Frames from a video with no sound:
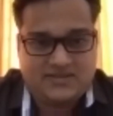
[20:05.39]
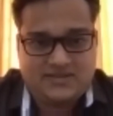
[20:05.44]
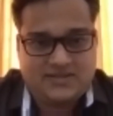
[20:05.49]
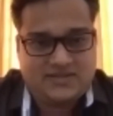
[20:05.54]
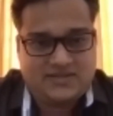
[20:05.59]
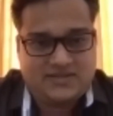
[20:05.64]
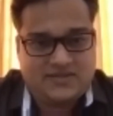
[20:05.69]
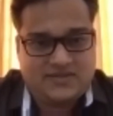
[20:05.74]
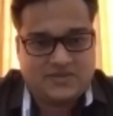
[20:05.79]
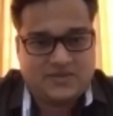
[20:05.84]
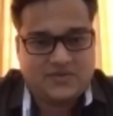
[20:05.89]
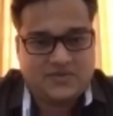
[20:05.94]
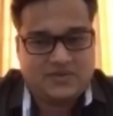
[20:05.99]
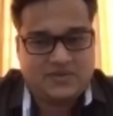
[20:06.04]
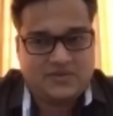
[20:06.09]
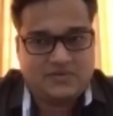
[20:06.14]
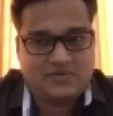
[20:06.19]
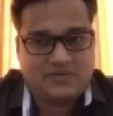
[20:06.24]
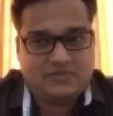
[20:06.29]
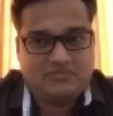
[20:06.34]

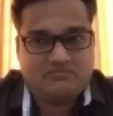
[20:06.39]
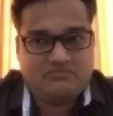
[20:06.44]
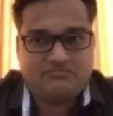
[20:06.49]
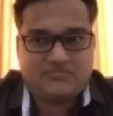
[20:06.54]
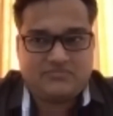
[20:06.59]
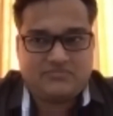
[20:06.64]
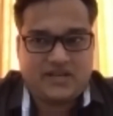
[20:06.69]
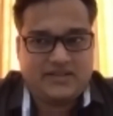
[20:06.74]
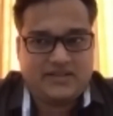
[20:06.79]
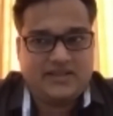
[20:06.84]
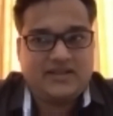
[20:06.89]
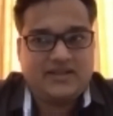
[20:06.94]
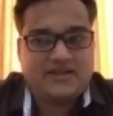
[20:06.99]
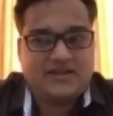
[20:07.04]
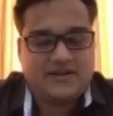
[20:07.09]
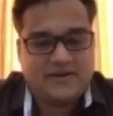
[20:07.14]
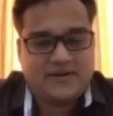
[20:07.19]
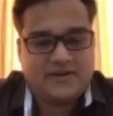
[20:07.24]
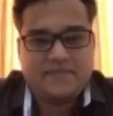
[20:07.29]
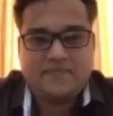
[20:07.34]
So I think
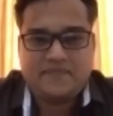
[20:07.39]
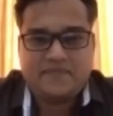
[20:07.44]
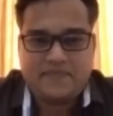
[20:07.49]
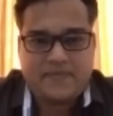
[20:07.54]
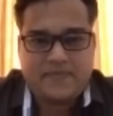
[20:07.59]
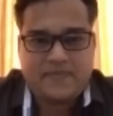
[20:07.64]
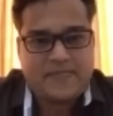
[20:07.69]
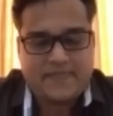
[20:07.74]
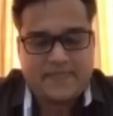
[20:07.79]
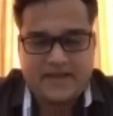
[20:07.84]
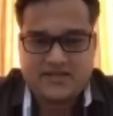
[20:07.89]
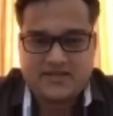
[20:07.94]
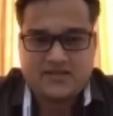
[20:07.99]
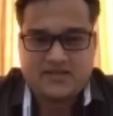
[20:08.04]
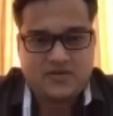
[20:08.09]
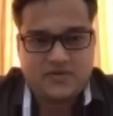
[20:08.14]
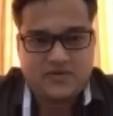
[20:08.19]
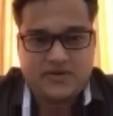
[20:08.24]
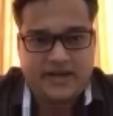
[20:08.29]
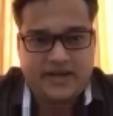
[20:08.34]
that's a
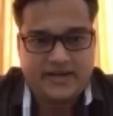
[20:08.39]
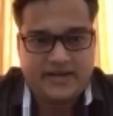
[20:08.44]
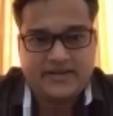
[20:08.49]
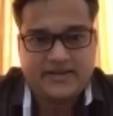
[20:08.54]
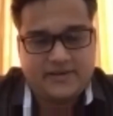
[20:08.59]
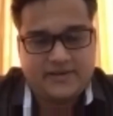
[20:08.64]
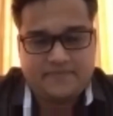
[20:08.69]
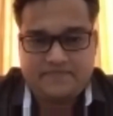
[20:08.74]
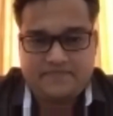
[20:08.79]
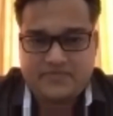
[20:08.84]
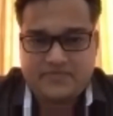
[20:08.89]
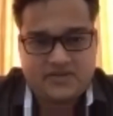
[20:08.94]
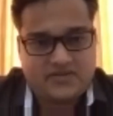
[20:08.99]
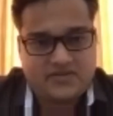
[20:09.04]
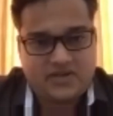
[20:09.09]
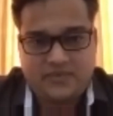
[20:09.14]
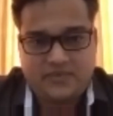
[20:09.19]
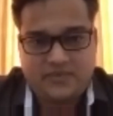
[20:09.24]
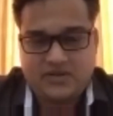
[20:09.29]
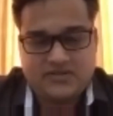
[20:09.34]
good idea.
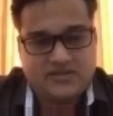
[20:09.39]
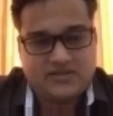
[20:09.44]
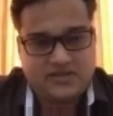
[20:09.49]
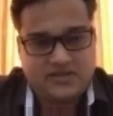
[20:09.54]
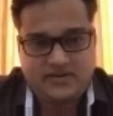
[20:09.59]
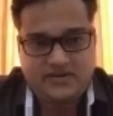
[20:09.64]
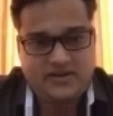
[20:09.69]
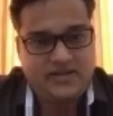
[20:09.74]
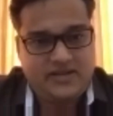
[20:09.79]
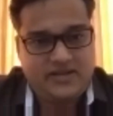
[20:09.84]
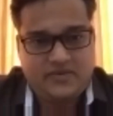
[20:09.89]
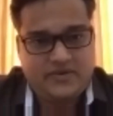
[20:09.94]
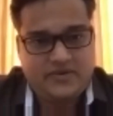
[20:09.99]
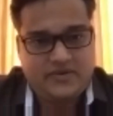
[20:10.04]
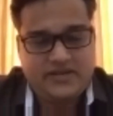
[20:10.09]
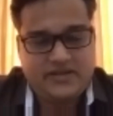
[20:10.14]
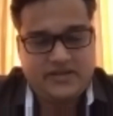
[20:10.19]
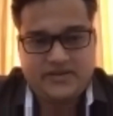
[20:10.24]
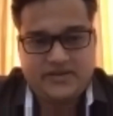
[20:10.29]
Tribunals are really a good idea.